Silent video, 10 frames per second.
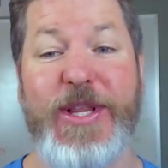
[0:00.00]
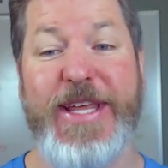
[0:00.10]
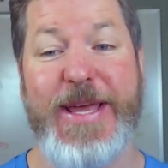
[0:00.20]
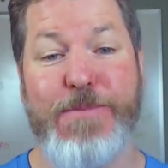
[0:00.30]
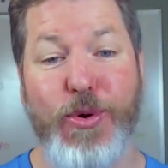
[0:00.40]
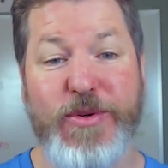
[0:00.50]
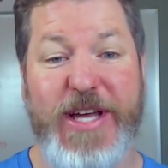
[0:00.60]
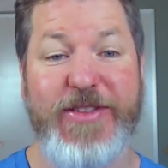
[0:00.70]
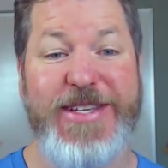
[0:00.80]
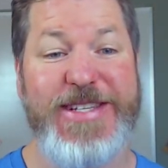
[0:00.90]
Whitley. He pulls
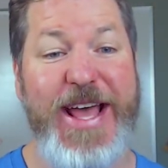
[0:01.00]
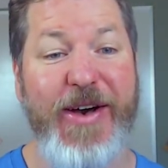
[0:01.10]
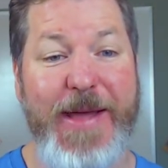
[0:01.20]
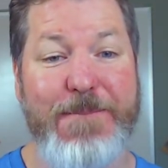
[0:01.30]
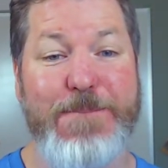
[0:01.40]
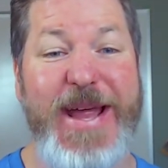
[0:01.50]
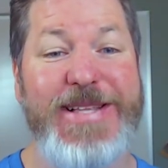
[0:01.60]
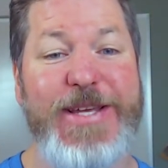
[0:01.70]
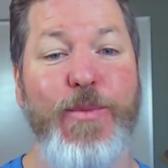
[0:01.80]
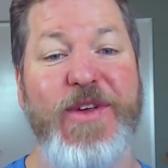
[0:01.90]
out this nail and
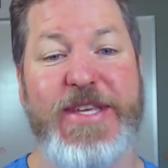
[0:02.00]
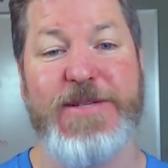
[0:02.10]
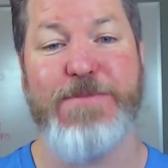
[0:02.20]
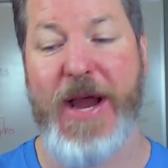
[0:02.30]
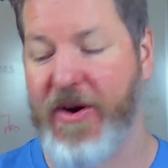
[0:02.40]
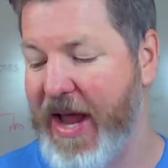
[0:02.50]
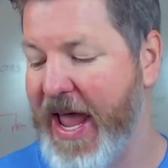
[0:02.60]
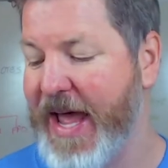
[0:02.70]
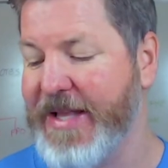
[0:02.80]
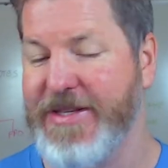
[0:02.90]
bends it with his bare
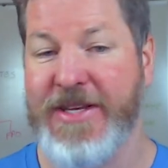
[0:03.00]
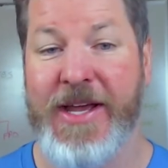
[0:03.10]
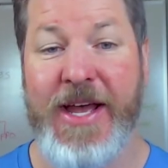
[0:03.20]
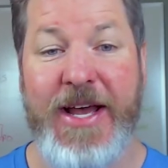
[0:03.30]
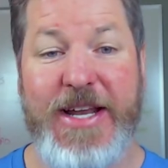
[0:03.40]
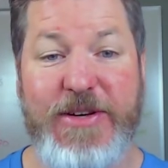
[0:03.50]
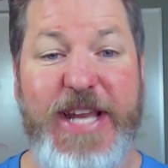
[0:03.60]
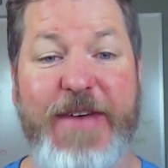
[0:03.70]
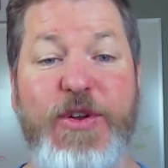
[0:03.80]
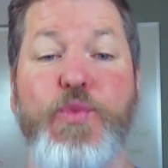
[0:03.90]
hands. Now,
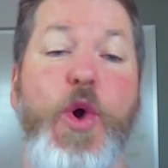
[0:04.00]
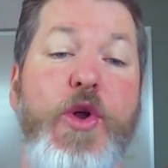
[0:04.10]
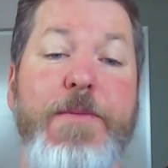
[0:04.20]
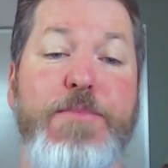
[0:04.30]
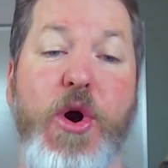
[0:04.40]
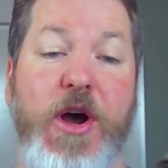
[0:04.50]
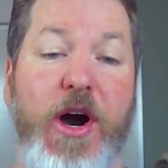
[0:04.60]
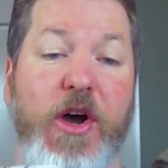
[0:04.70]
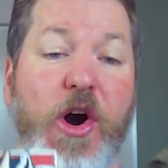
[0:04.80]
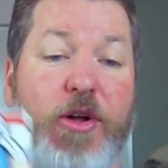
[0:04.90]
David wrote a book
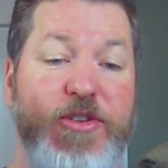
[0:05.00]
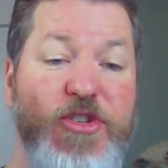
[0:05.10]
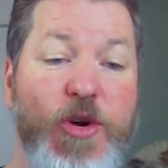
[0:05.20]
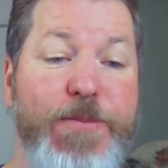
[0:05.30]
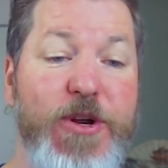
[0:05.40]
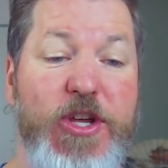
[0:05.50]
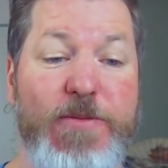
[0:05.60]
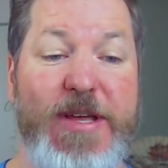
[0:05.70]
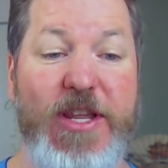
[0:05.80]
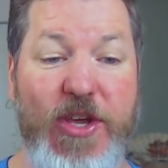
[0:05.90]
on called
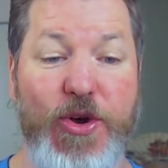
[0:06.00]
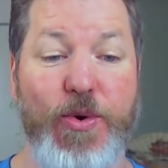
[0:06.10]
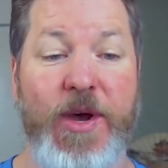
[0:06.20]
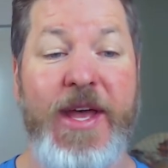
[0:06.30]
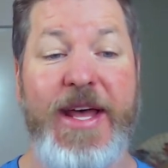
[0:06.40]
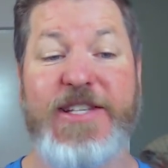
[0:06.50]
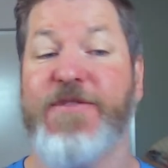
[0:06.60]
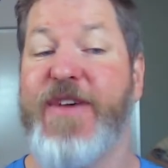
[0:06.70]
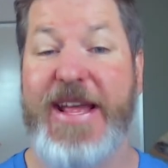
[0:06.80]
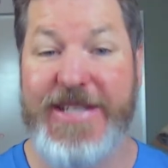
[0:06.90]
Superhuman You. It's a
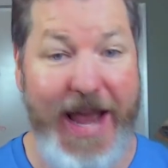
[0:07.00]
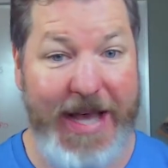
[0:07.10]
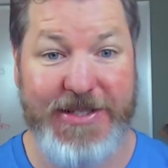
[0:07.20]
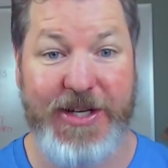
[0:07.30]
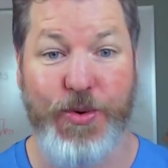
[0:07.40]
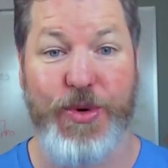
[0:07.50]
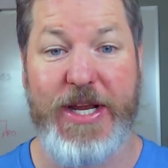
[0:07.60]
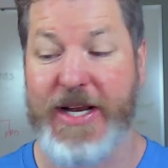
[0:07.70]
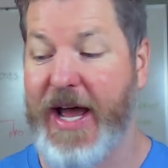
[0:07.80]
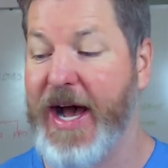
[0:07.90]
fantastic
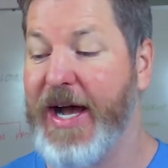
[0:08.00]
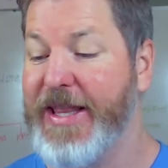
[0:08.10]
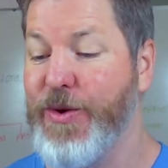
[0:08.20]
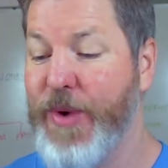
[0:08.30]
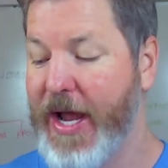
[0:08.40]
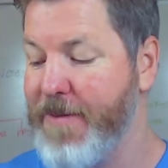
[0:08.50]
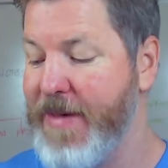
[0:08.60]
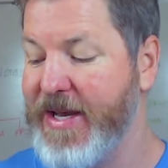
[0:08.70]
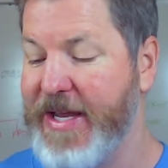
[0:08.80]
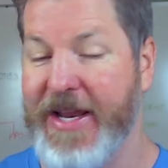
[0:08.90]
read and I highly
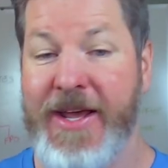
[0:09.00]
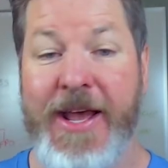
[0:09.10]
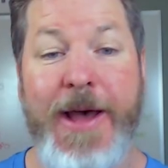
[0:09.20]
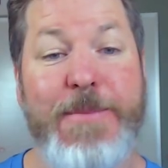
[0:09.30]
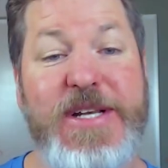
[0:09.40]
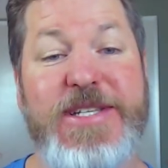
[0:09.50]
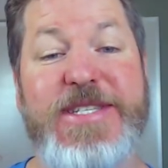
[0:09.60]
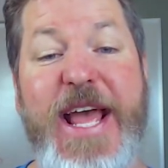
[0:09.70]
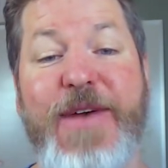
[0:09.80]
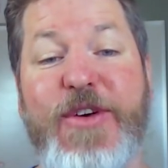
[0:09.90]
recommend it. But
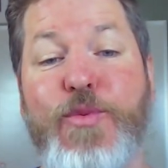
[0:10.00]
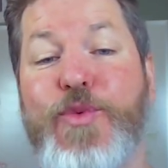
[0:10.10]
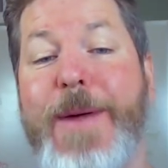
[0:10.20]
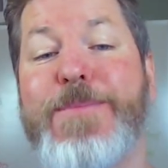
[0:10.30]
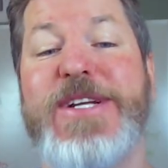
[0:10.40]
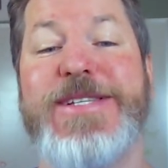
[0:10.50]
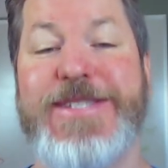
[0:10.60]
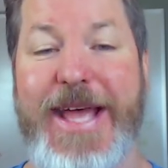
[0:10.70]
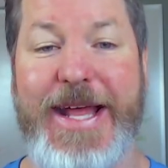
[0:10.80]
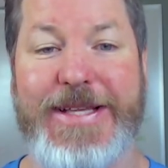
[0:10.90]
David
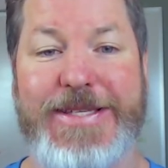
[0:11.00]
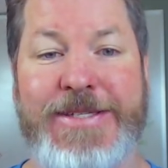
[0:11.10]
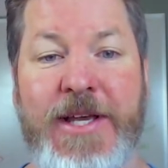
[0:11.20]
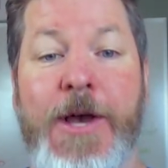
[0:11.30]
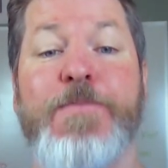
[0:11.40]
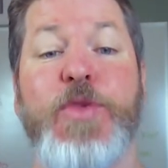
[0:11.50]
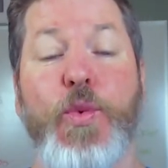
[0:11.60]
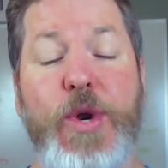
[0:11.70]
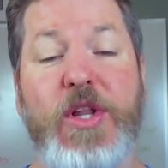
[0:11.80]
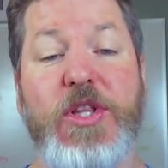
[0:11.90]
represents
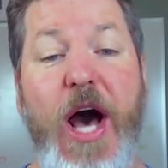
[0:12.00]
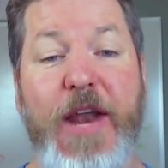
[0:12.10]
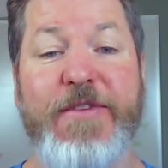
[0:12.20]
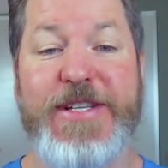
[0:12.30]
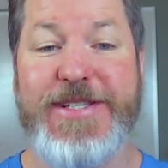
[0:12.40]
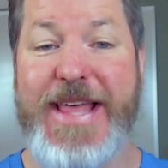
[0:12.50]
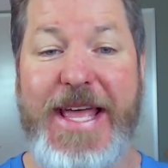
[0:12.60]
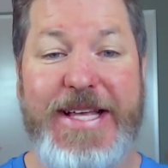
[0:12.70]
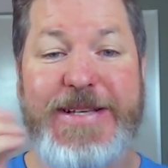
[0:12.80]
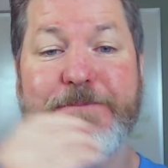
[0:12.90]
what a lot of us
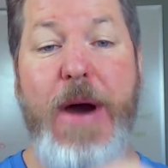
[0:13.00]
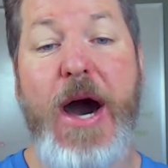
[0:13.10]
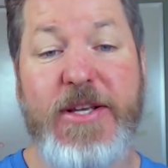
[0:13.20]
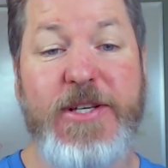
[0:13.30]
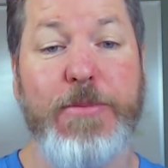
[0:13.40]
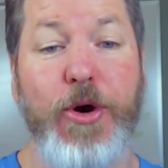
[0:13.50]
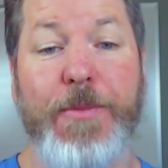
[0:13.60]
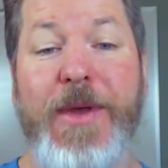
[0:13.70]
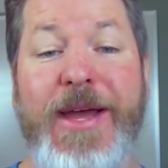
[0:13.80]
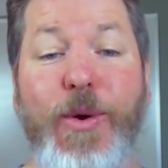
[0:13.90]
think is impossible